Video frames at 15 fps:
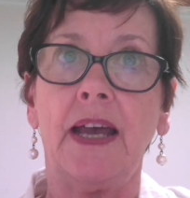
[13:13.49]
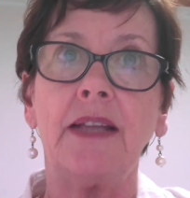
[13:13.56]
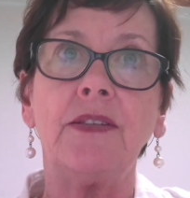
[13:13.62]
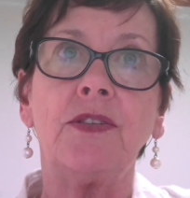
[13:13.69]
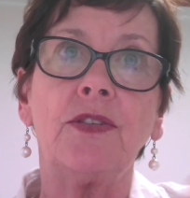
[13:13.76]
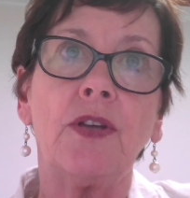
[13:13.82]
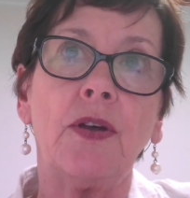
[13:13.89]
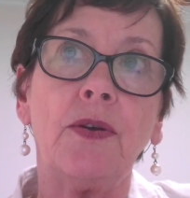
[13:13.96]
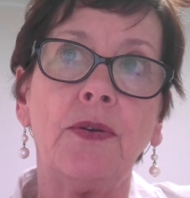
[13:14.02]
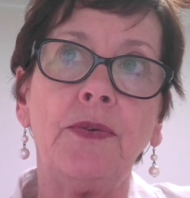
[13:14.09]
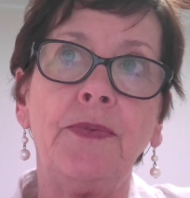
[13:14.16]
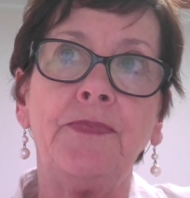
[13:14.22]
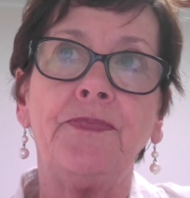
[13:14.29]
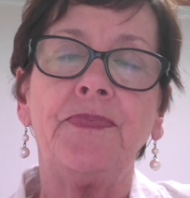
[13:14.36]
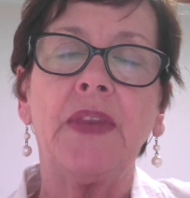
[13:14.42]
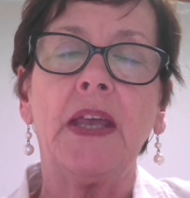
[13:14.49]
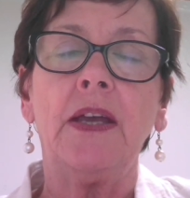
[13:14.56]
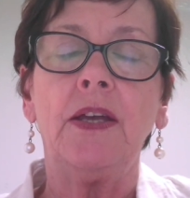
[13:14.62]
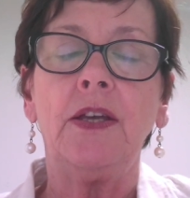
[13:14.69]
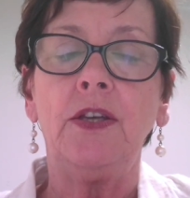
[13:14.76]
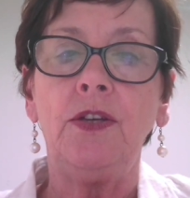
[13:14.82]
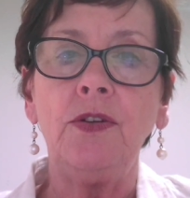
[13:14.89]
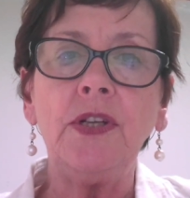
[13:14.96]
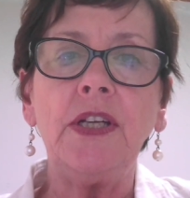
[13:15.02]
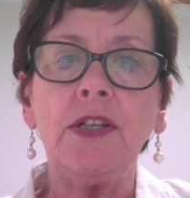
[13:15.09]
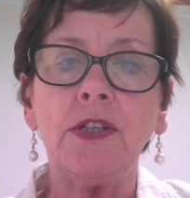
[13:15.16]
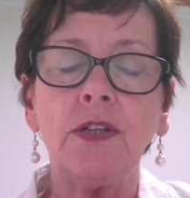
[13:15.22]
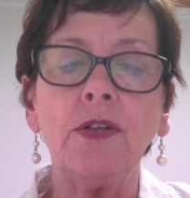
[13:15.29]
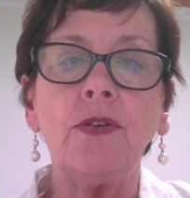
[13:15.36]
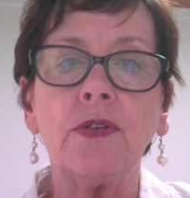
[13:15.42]
And so you need
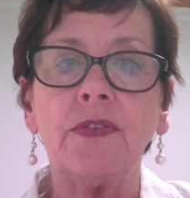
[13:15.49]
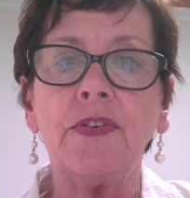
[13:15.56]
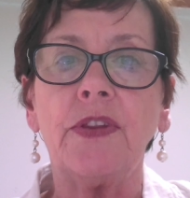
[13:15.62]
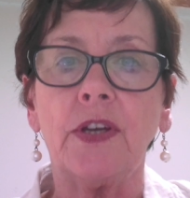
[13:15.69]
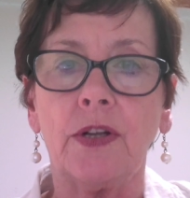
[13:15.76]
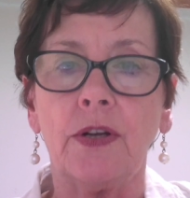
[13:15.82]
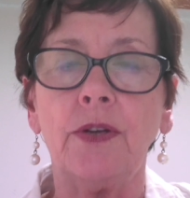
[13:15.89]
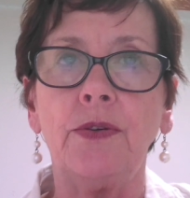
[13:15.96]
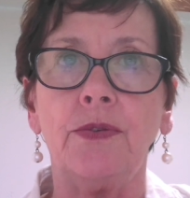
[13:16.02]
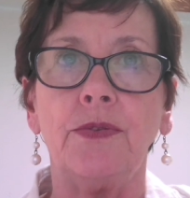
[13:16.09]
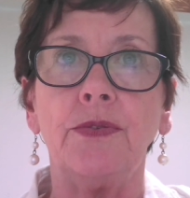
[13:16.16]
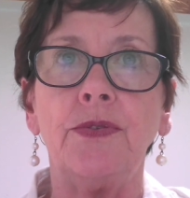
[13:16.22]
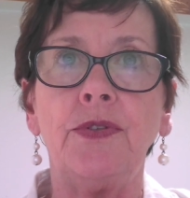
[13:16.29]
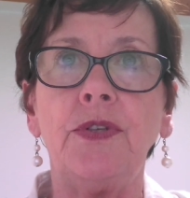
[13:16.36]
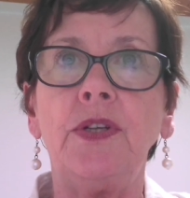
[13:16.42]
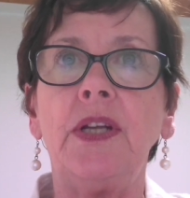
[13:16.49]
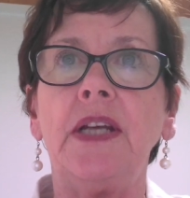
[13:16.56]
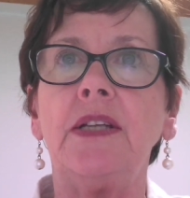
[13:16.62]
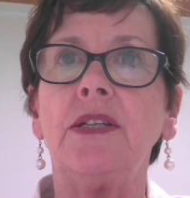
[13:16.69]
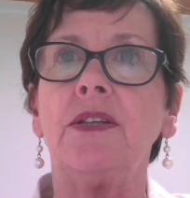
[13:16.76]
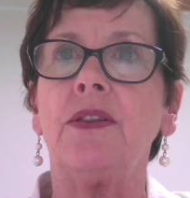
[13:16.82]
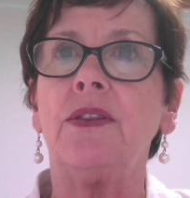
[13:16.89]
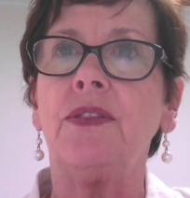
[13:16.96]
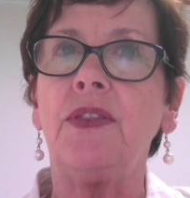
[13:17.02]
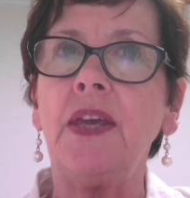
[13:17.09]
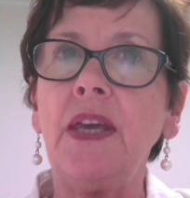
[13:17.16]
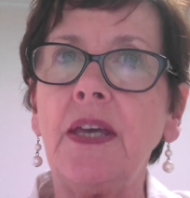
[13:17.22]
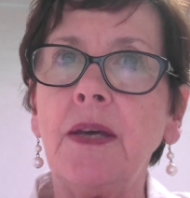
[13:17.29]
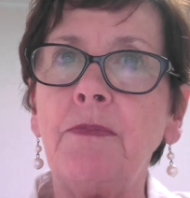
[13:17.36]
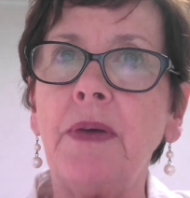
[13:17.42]
to look for the clues. You need to
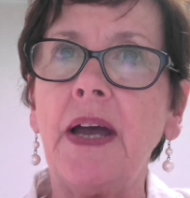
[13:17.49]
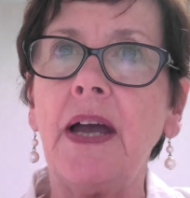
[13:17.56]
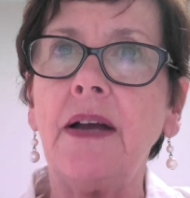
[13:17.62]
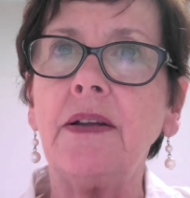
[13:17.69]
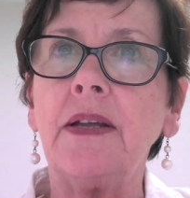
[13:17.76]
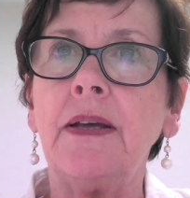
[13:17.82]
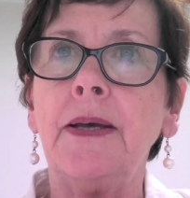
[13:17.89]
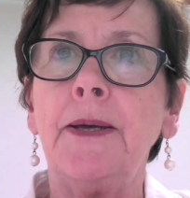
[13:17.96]
think about,